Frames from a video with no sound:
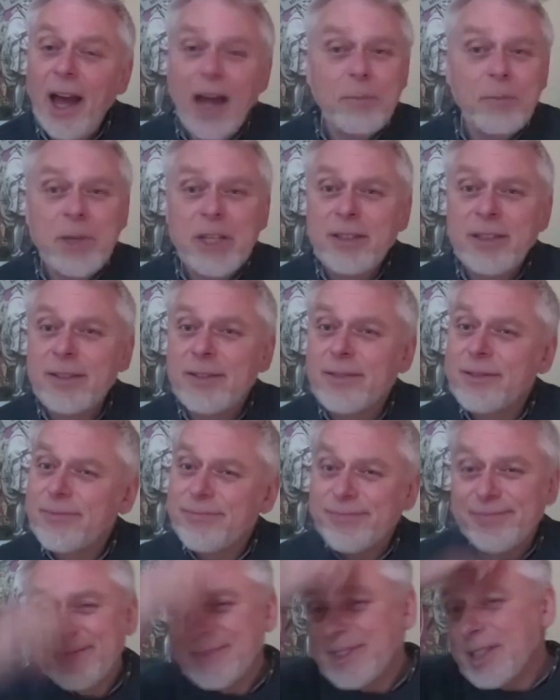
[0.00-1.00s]
I mean,
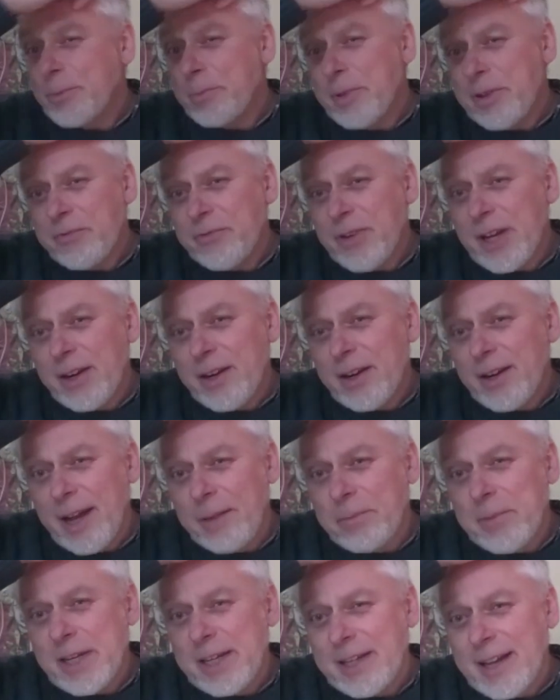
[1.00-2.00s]
to be fair, I
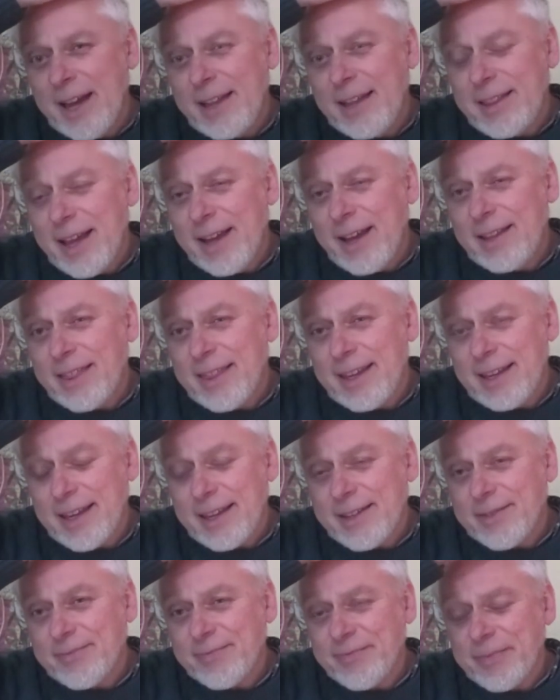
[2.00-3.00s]
mean, I
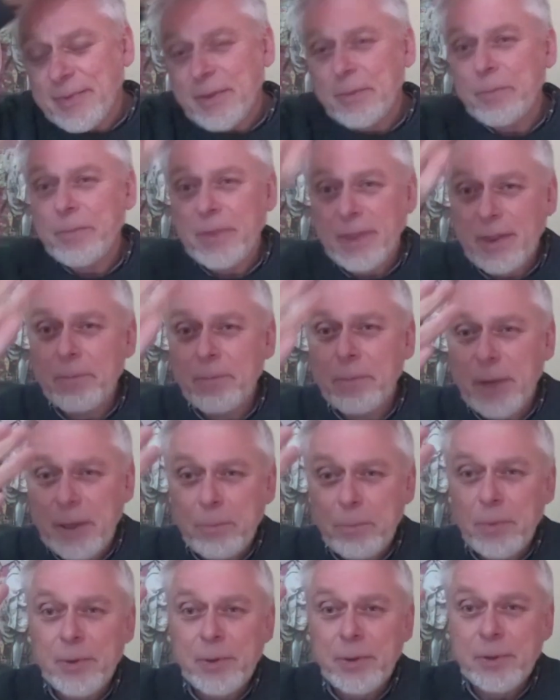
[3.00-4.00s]
think the
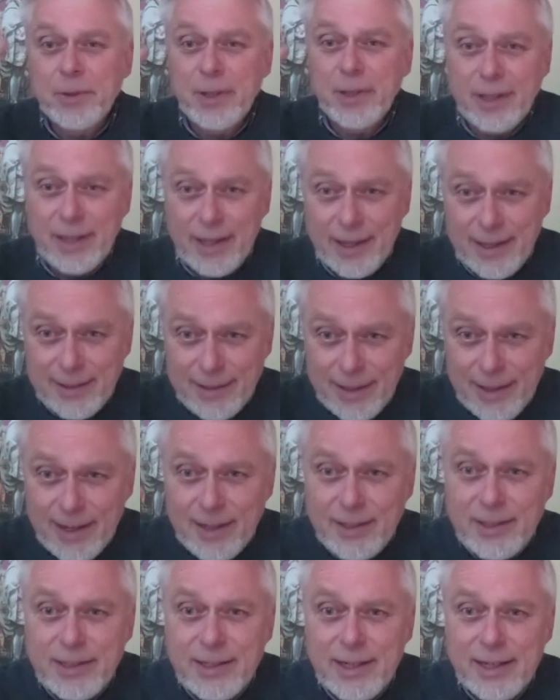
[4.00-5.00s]
people in
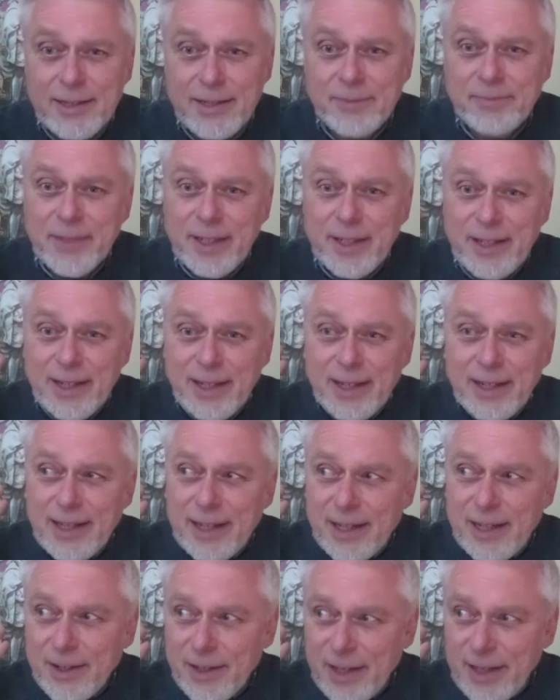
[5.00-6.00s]
Lansing
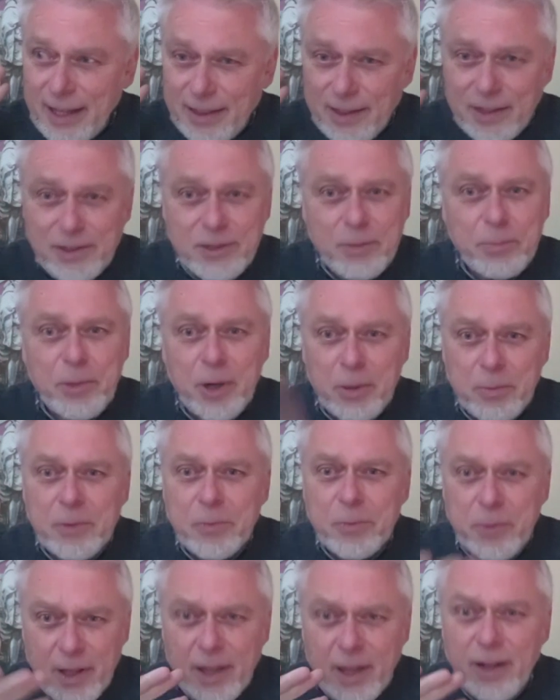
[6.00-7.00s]
at the
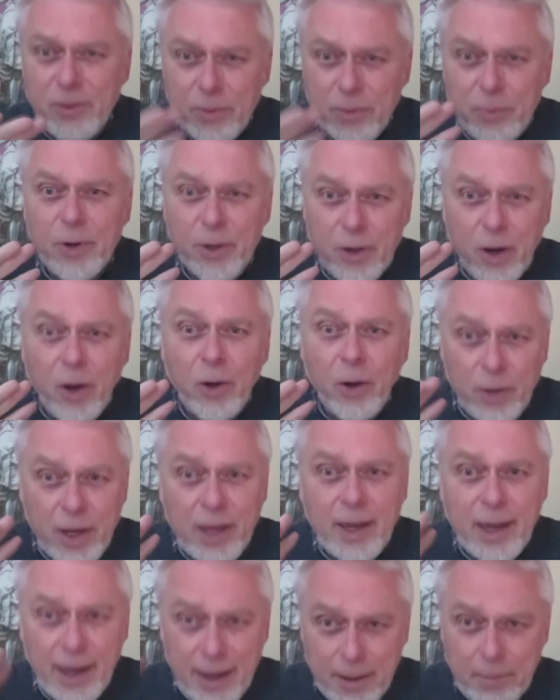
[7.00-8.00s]
Department of Health were
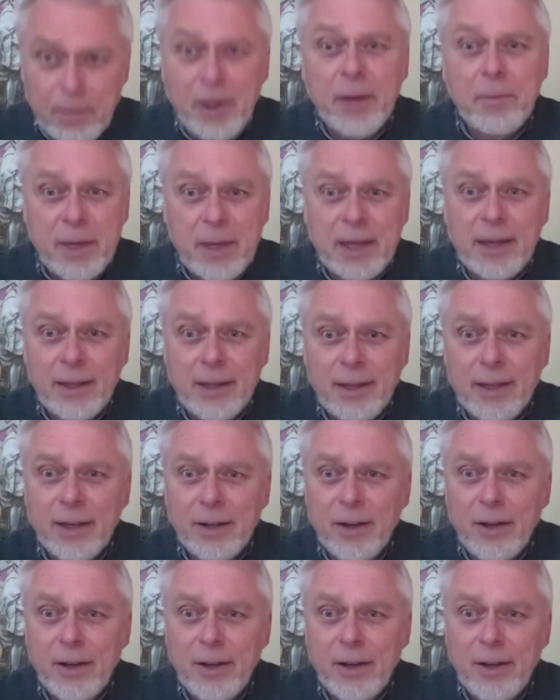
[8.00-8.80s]
okay by me.